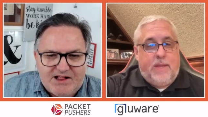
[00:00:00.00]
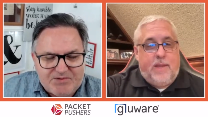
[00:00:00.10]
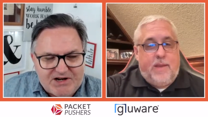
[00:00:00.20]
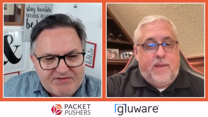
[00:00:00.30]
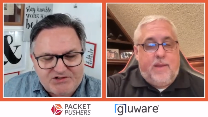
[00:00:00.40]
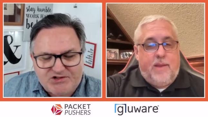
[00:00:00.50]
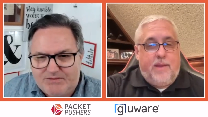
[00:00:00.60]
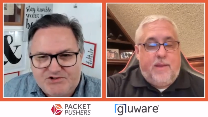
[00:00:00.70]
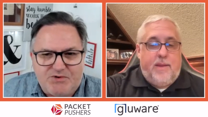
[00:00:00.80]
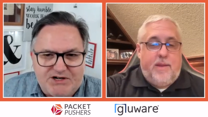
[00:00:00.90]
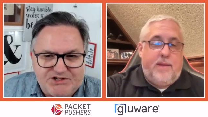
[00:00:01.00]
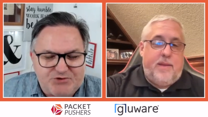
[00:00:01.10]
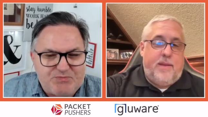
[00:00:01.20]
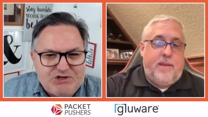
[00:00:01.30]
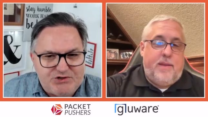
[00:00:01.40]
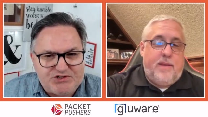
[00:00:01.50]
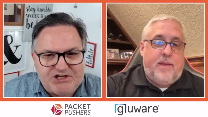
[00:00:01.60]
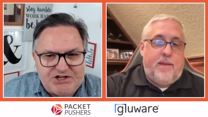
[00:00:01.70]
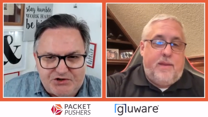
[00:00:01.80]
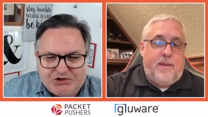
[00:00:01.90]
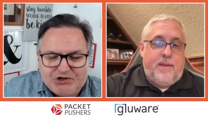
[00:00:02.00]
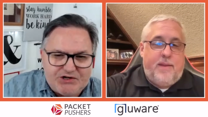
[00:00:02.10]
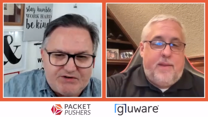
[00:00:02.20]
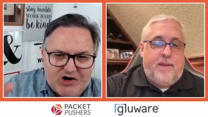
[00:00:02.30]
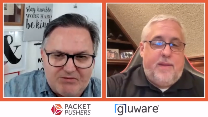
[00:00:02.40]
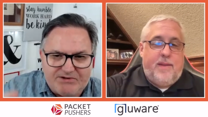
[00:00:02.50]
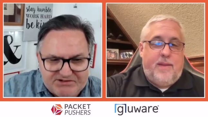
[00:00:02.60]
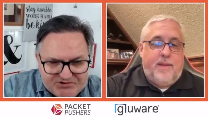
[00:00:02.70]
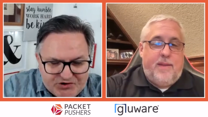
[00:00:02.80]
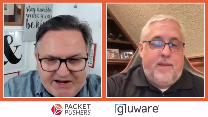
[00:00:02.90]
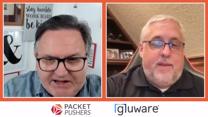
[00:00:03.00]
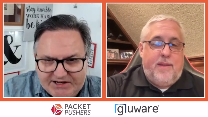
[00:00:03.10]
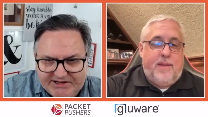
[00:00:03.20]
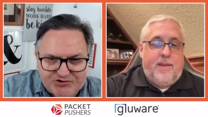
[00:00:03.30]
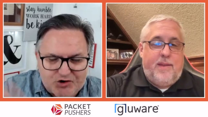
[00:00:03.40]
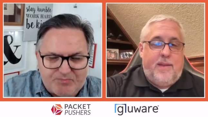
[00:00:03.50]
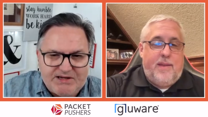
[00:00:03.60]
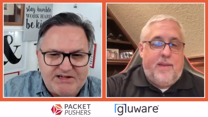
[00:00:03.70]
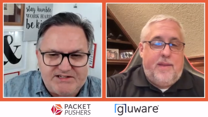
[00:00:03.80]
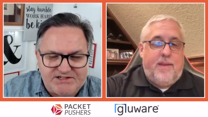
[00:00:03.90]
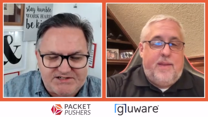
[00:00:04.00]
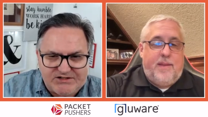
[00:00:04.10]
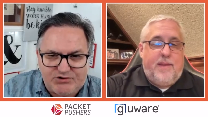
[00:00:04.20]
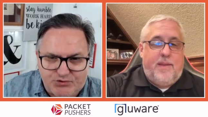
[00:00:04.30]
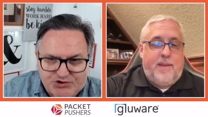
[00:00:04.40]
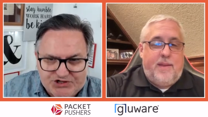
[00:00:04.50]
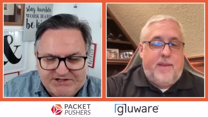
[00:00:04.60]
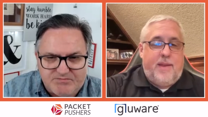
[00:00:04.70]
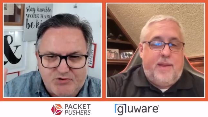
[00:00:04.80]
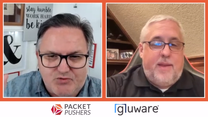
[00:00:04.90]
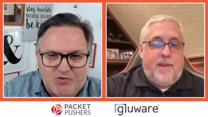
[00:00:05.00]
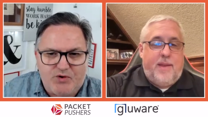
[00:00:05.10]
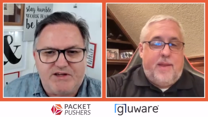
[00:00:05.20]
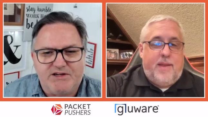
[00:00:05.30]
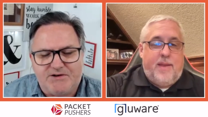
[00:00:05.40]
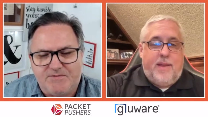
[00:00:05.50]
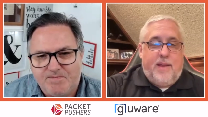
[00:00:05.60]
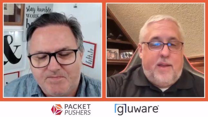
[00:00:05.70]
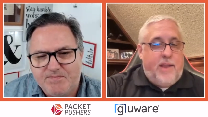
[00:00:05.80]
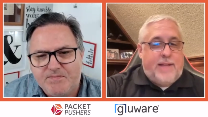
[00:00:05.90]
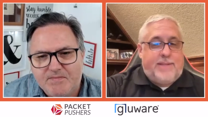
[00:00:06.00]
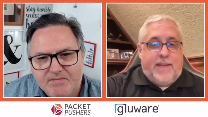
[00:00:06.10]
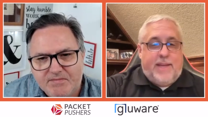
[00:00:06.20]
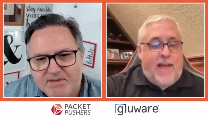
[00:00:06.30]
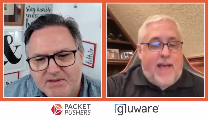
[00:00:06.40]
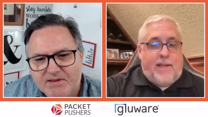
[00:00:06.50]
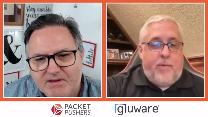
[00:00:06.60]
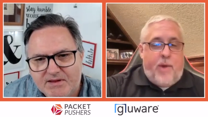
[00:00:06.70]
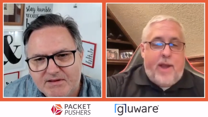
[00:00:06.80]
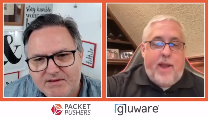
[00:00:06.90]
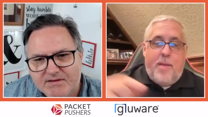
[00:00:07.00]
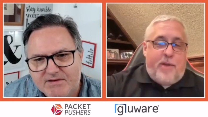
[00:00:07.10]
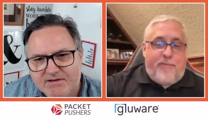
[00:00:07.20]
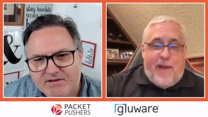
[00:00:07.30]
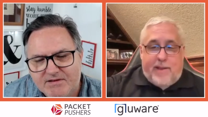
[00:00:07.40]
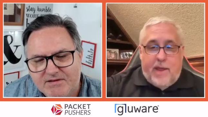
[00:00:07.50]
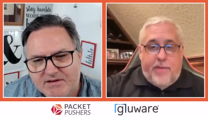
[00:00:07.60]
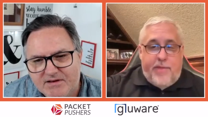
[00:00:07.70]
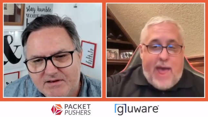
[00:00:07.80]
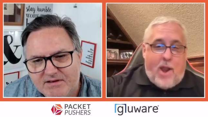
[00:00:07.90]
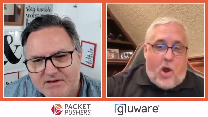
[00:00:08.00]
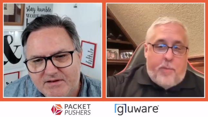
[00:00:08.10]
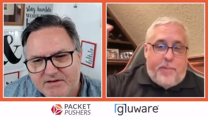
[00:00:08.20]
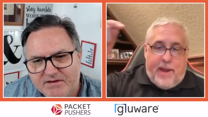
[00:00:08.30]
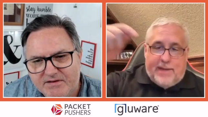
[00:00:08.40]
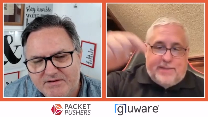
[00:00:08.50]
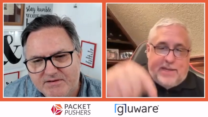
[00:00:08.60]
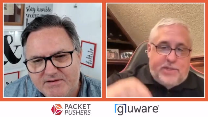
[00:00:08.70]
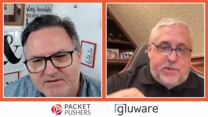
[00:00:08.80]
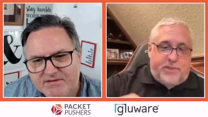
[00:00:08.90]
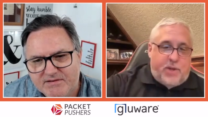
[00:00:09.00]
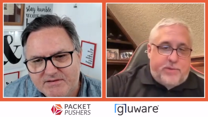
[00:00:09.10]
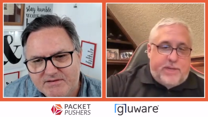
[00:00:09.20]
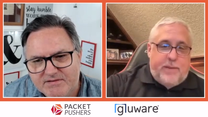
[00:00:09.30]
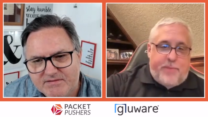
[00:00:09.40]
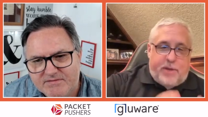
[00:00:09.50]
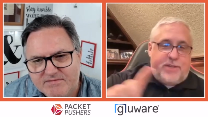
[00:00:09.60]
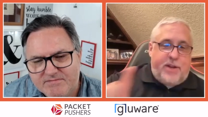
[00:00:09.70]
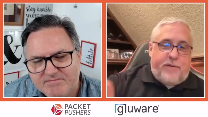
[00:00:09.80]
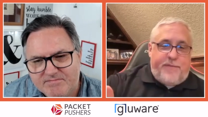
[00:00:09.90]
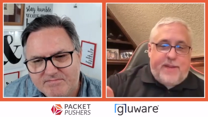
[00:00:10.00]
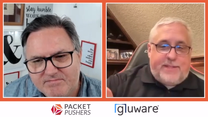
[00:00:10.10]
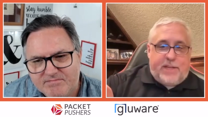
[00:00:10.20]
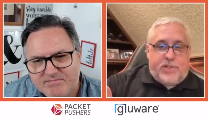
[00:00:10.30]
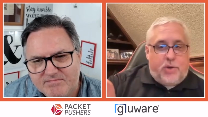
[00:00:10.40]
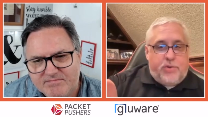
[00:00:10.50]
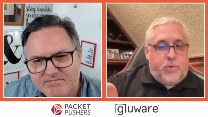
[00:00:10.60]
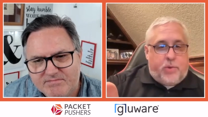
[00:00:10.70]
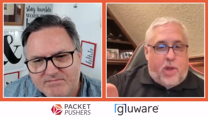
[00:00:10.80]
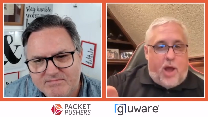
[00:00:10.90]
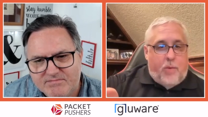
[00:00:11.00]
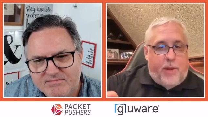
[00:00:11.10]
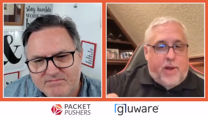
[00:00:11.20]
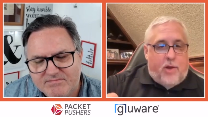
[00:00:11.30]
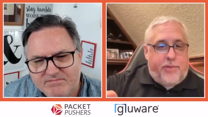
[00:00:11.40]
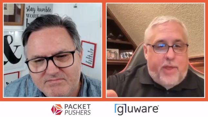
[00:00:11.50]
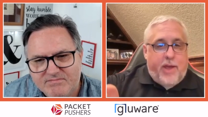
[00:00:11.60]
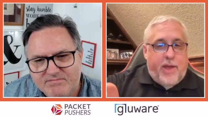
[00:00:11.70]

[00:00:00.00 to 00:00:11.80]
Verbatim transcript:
Speaker 1: But other times you might just be using a no code environment and dragging and dropping existing tool chains and boom, away you go.
Speaker 2: That's exactly right. Matter of fact, that RPA takes you so deep. There's an interface that shows you a log. We call it the